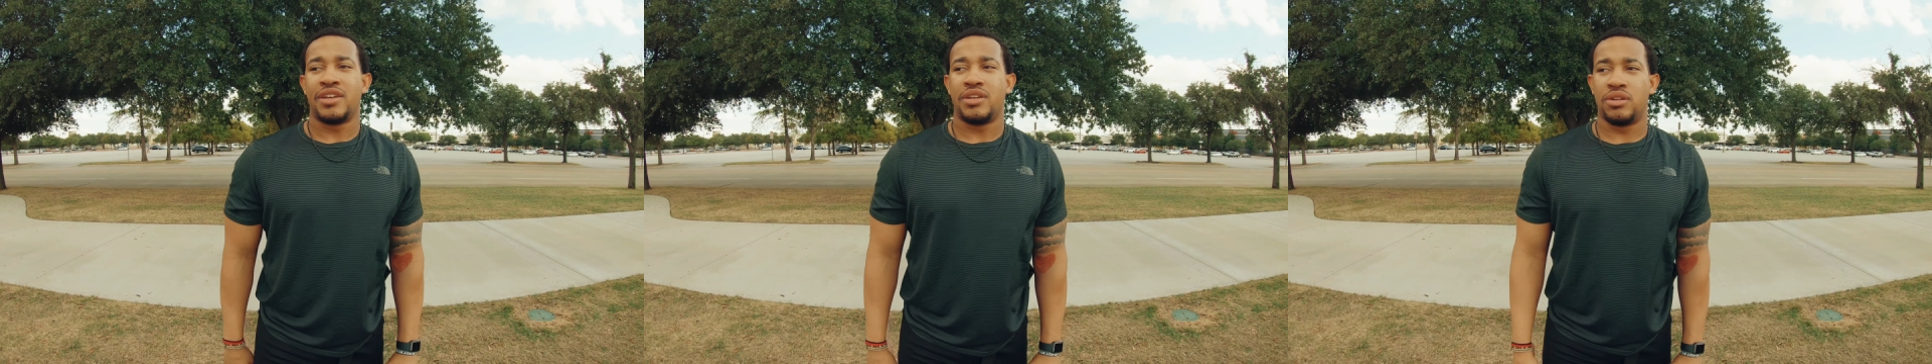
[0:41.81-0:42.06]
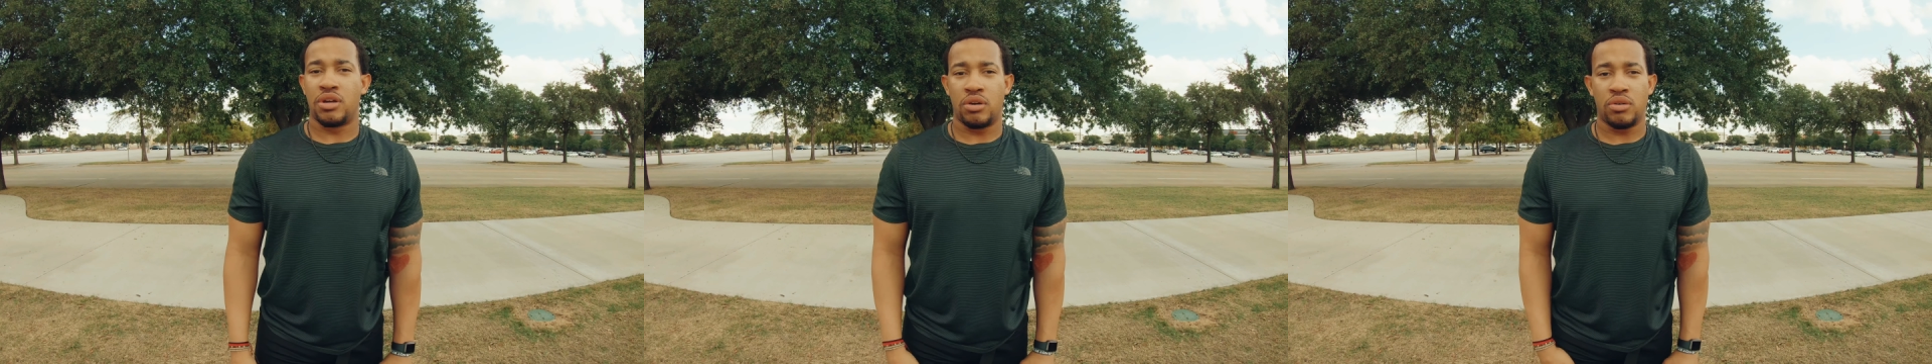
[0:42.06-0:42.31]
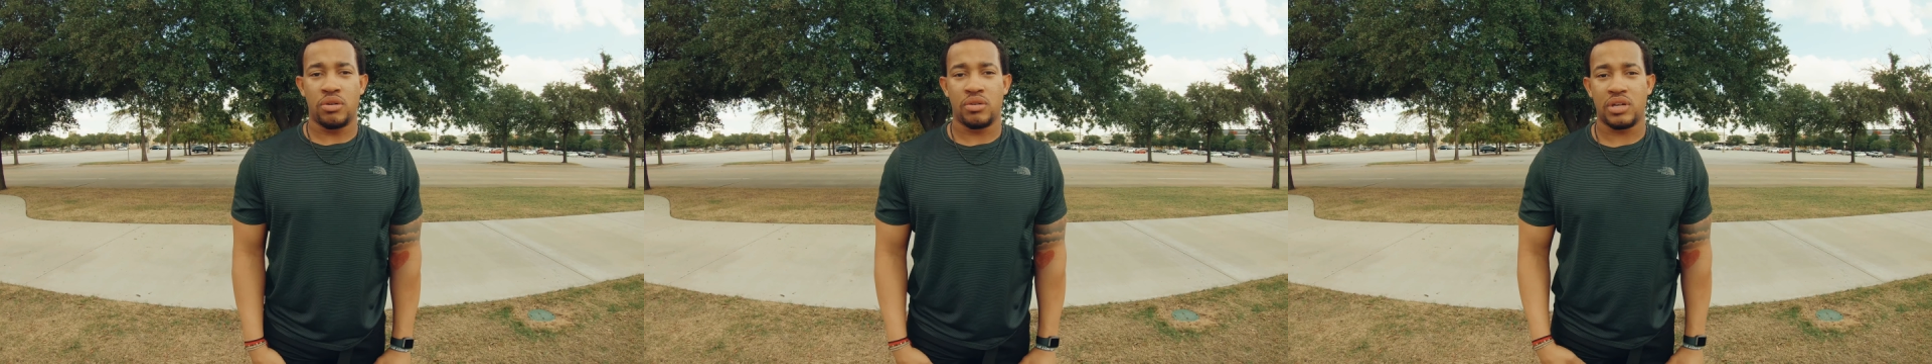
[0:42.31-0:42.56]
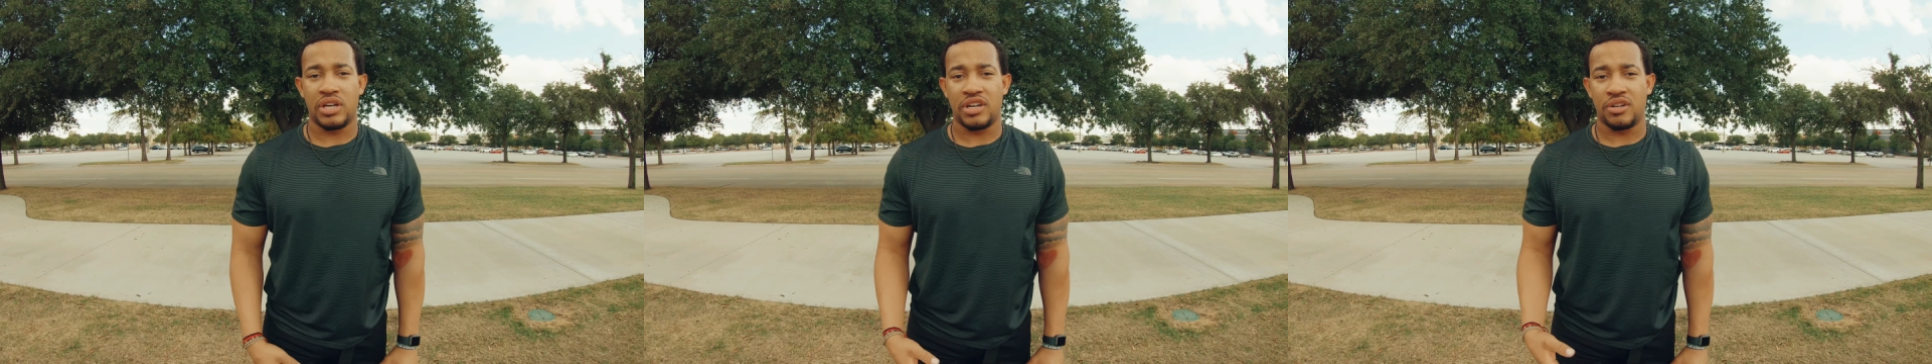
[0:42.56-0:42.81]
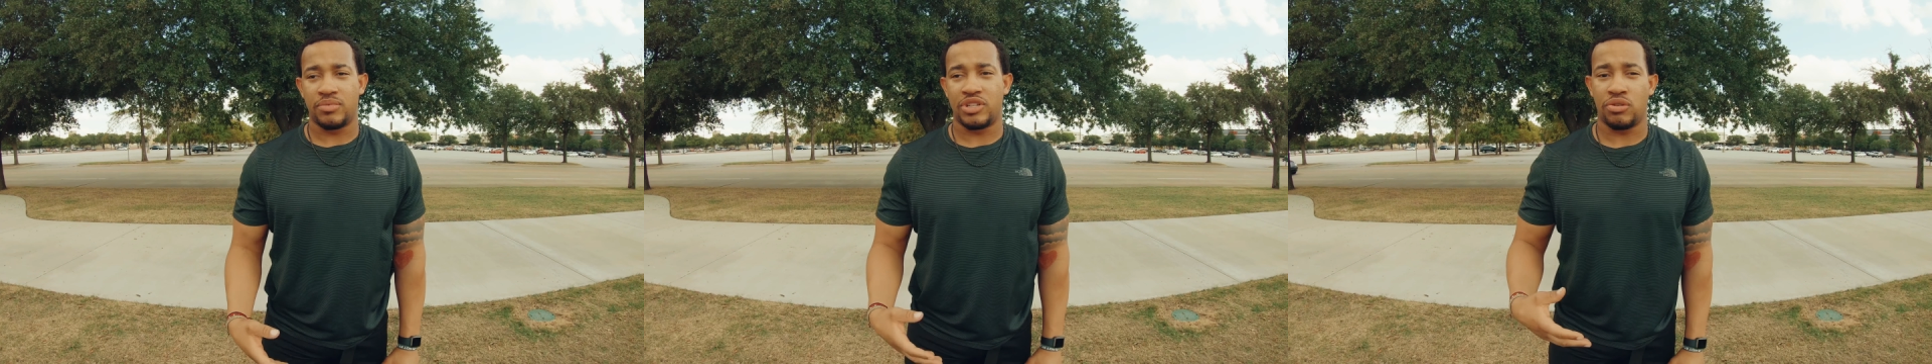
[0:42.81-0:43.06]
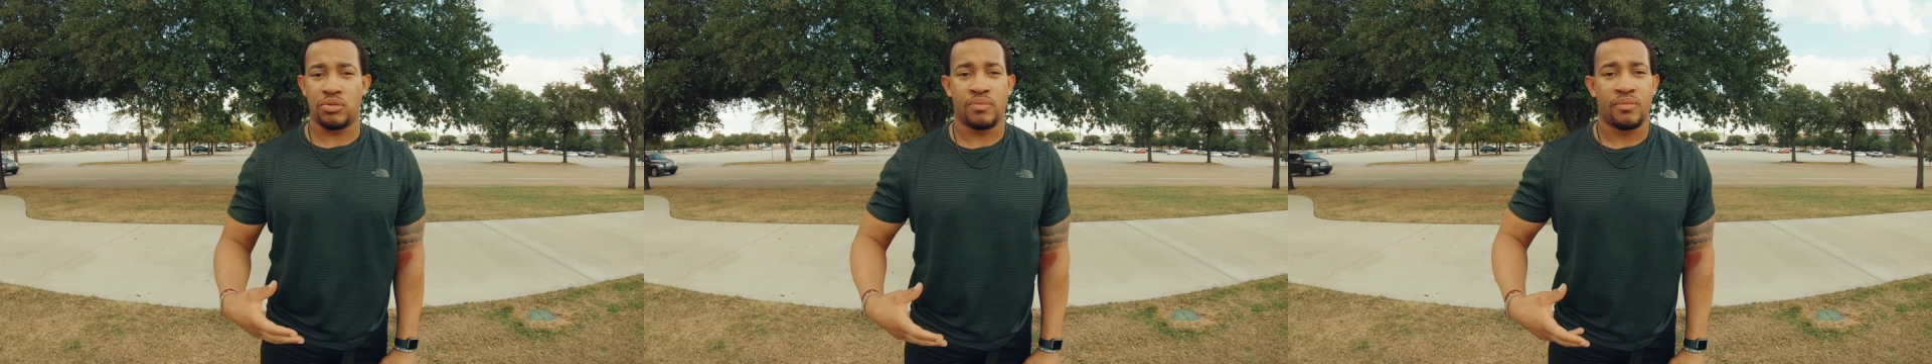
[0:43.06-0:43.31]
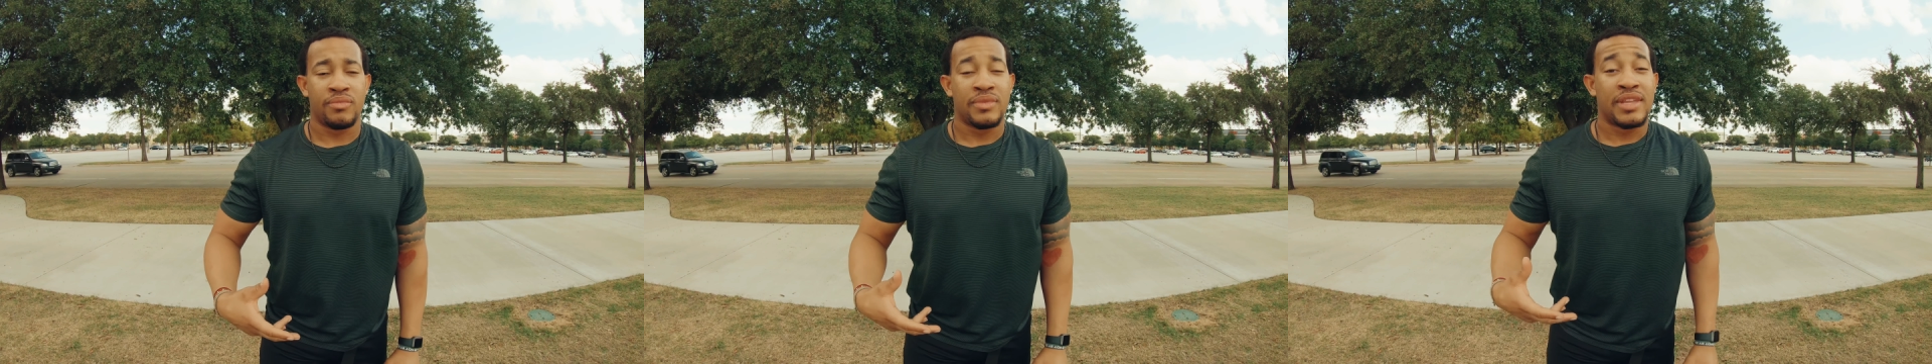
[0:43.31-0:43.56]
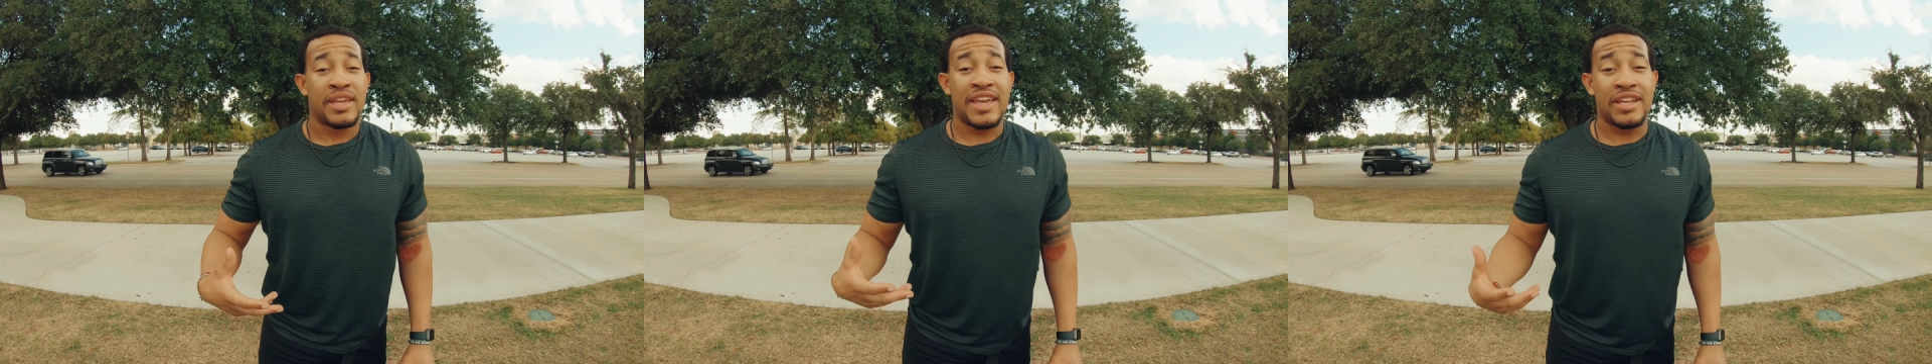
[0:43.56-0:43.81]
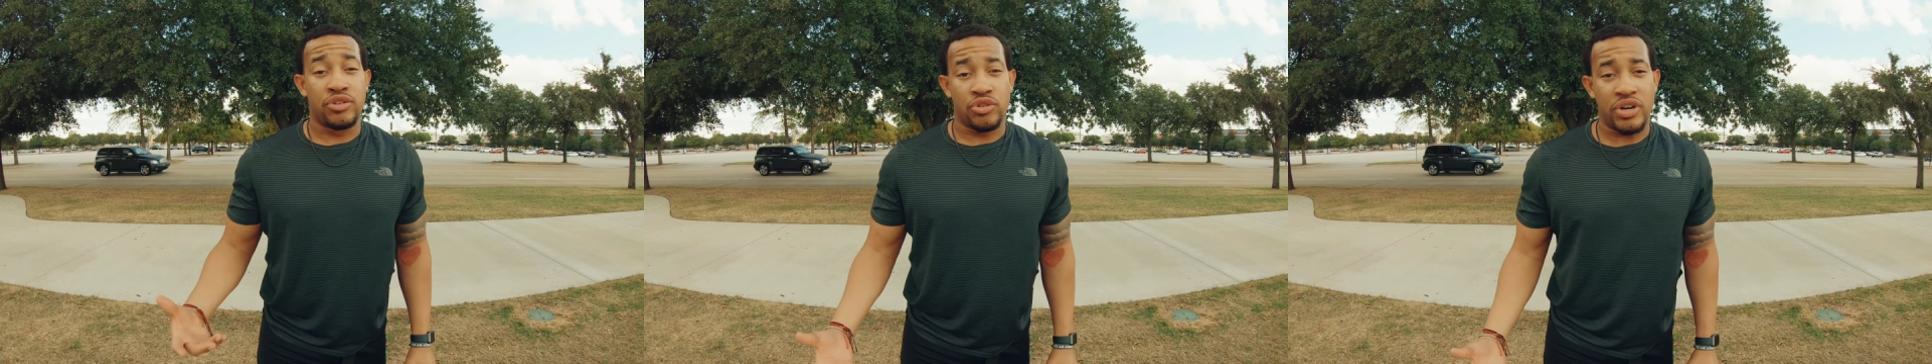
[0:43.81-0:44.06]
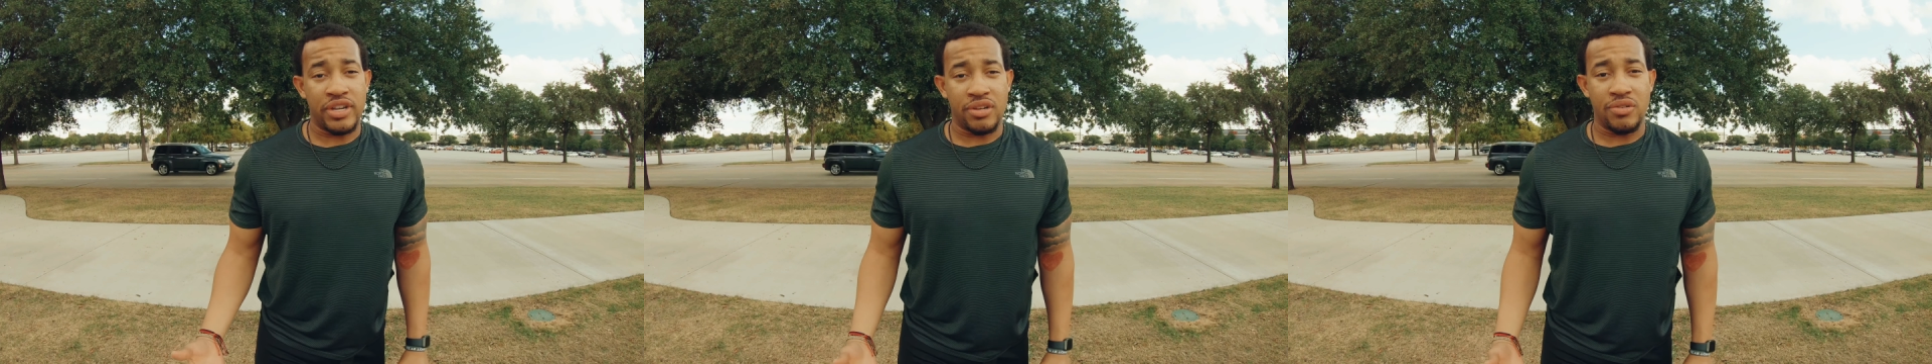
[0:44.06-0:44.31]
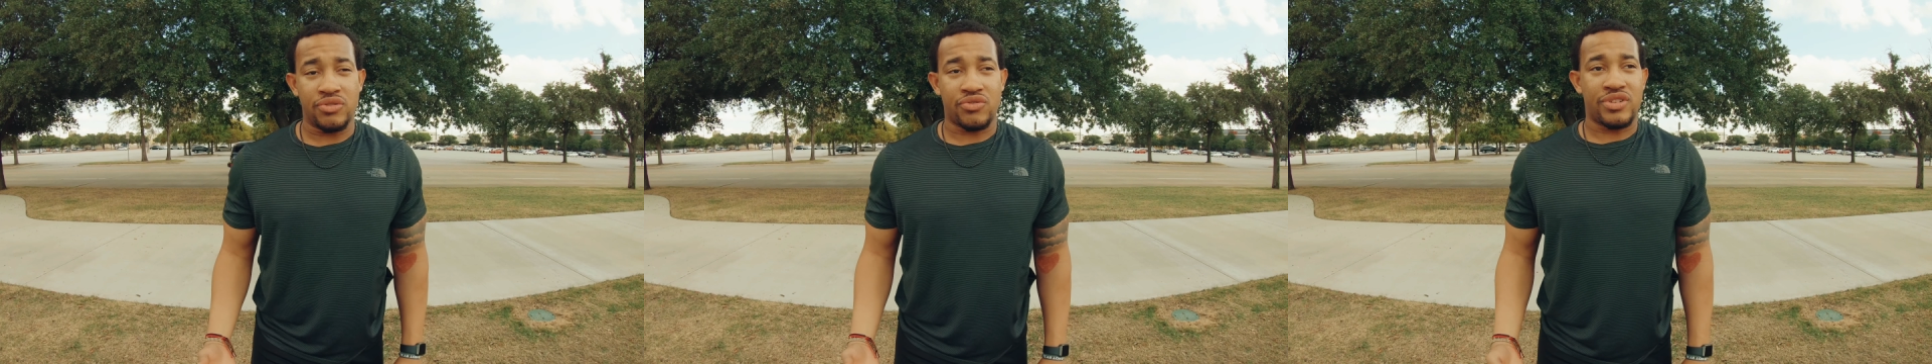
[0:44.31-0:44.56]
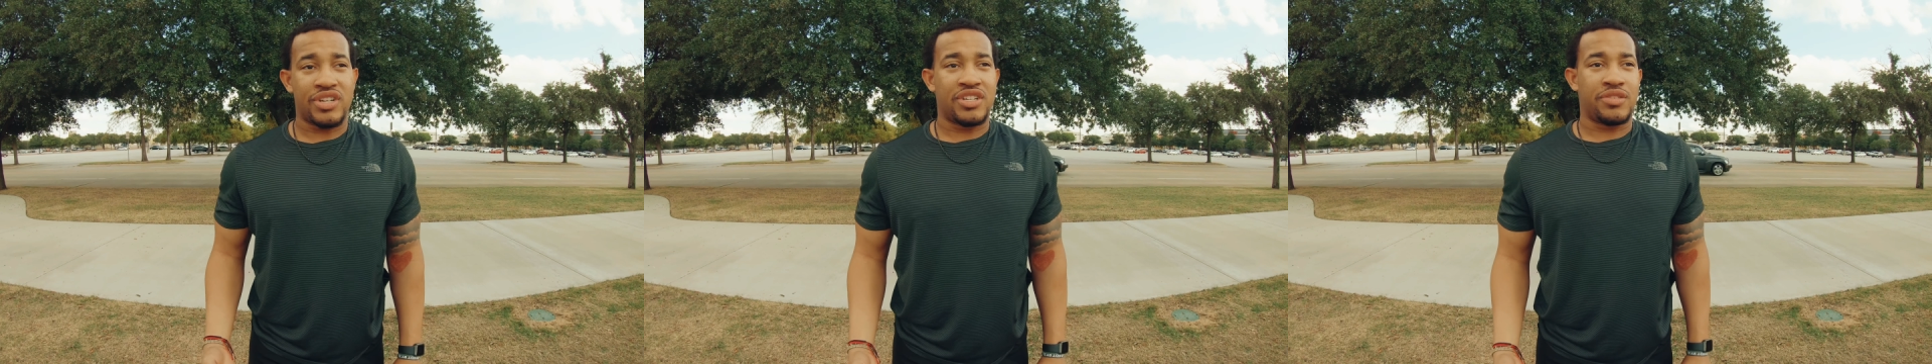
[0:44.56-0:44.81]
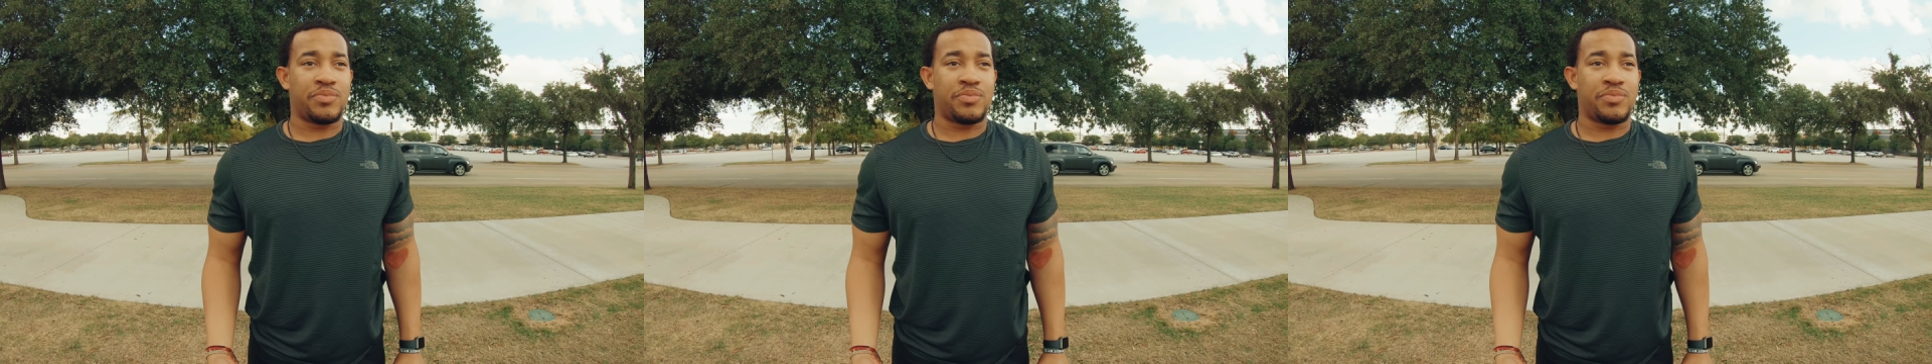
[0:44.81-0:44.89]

You know, so enjoy those runs,